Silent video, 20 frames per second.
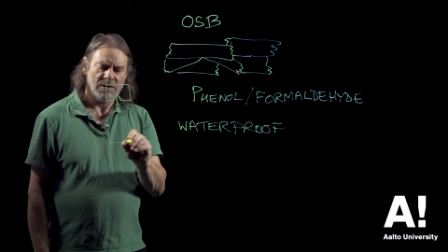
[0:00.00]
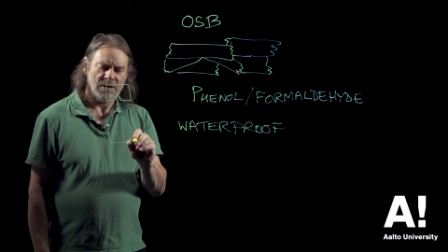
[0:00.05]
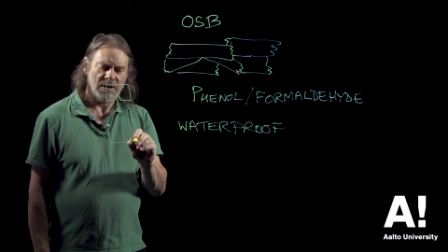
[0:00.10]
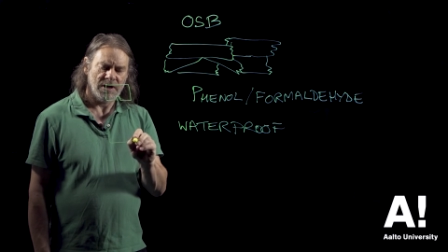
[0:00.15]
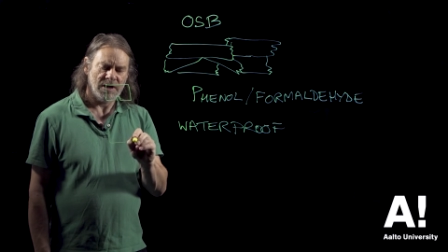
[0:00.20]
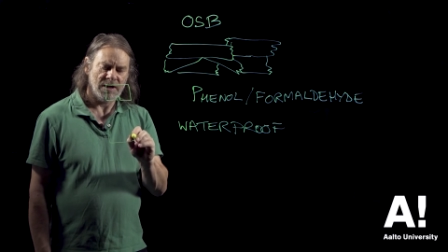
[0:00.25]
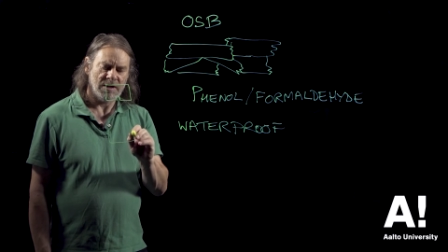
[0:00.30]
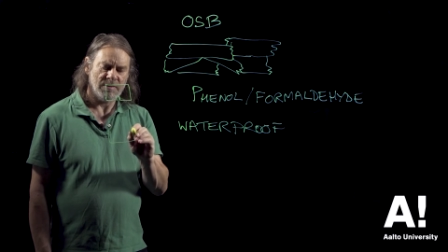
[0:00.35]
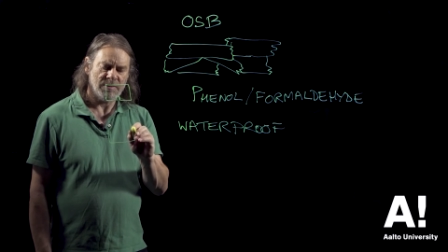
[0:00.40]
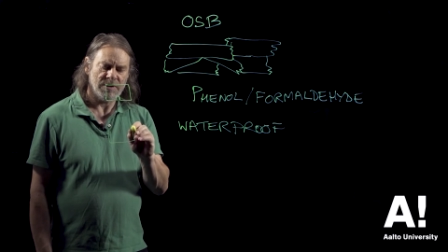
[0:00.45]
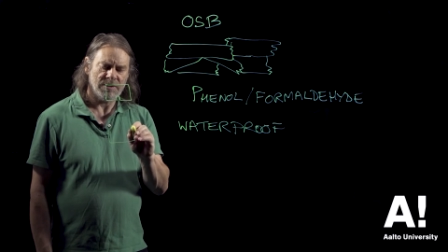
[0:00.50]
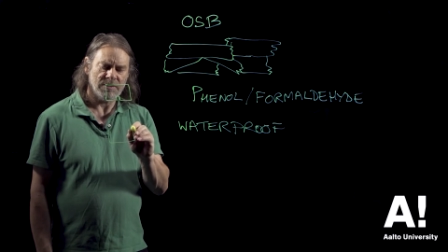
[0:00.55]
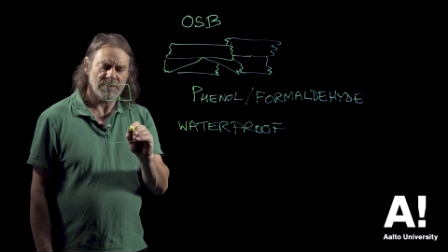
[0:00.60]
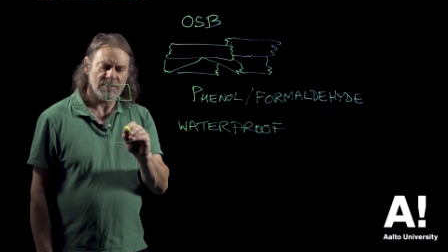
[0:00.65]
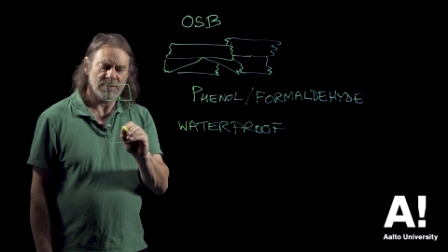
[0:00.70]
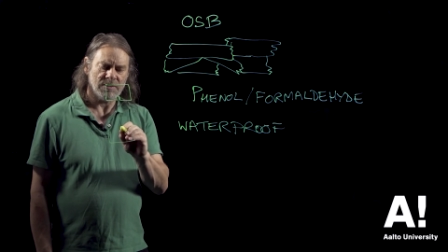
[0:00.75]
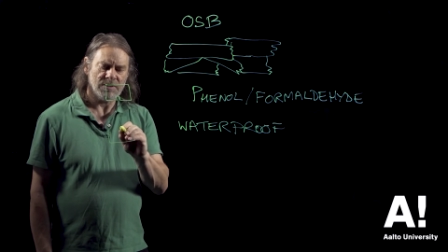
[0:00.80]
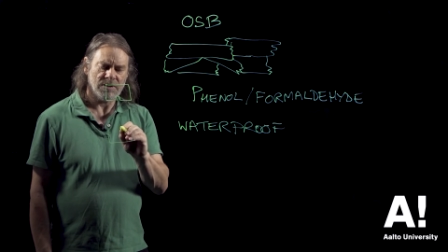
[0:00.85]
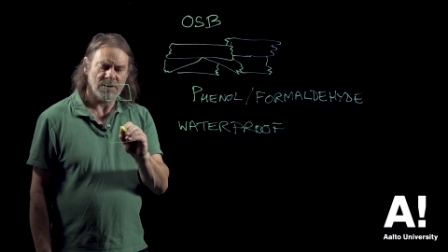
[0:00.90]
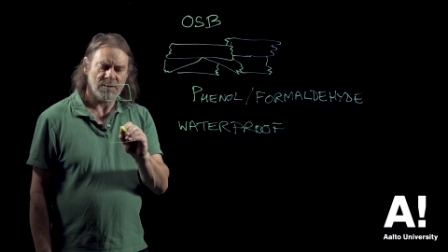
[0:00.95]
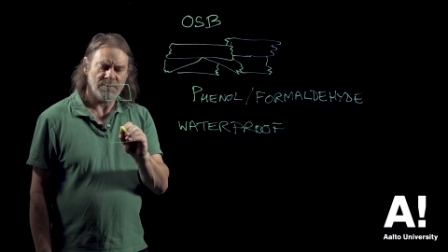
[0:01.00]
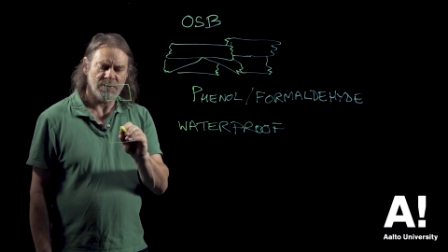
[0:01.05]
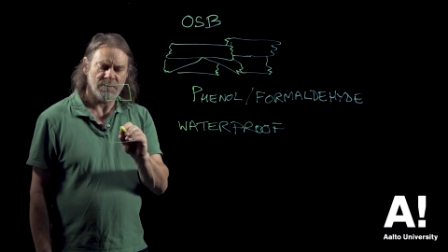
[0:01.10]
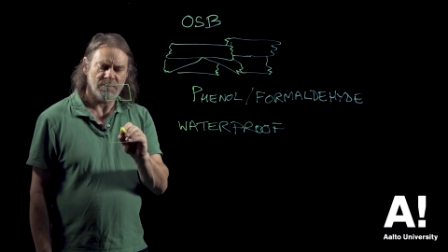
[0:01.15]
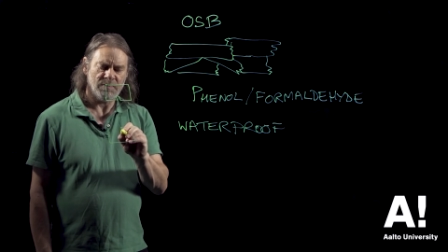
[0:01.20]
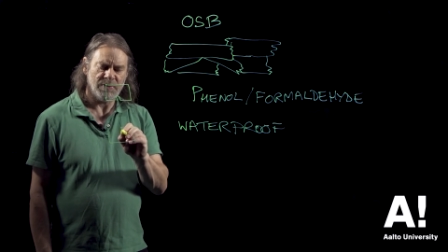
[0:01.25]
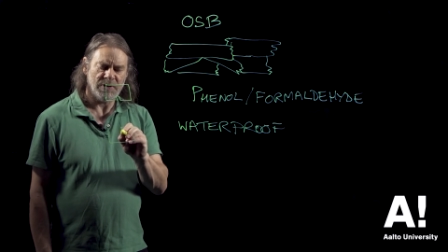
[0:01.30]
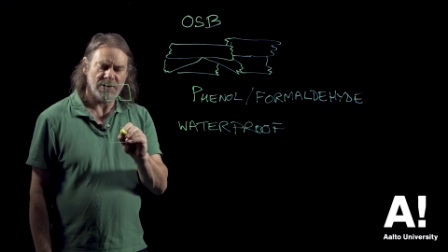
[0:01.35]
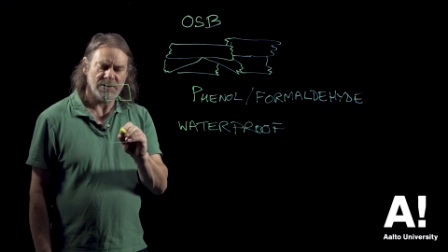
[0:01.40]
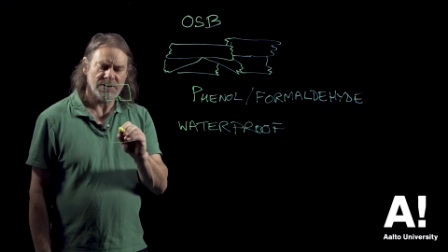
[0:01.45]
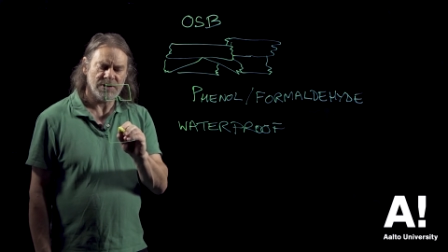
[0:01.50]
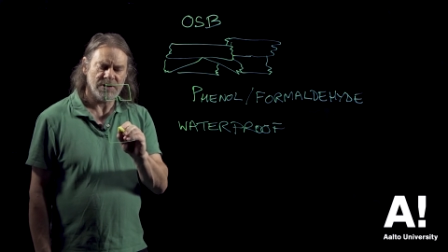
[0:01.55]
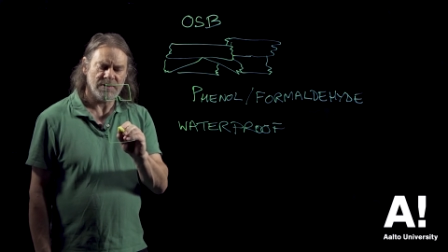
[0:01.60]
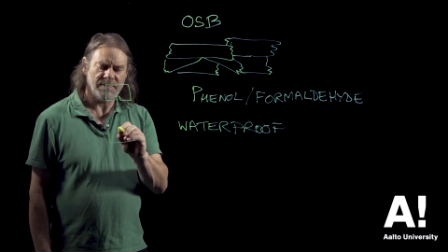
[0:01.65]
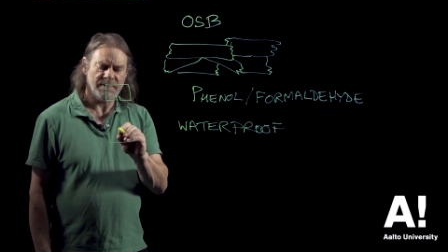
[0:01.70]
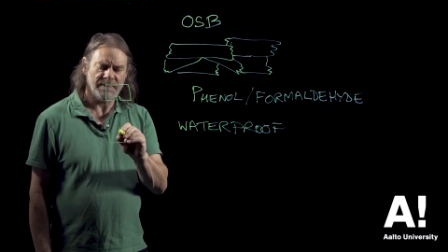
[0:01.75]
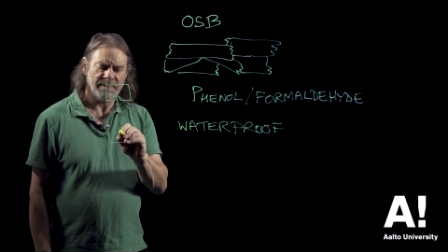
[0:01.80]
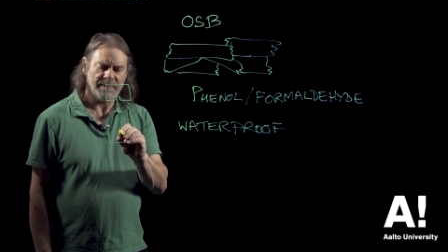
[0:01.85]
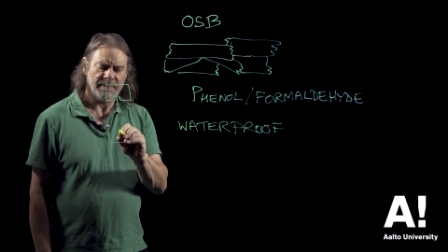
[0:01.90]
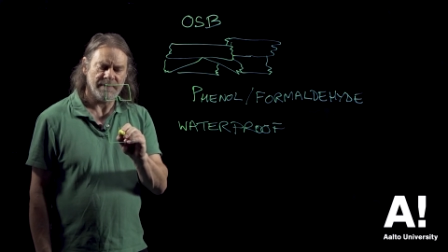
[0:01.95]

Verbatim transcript: element top and bottom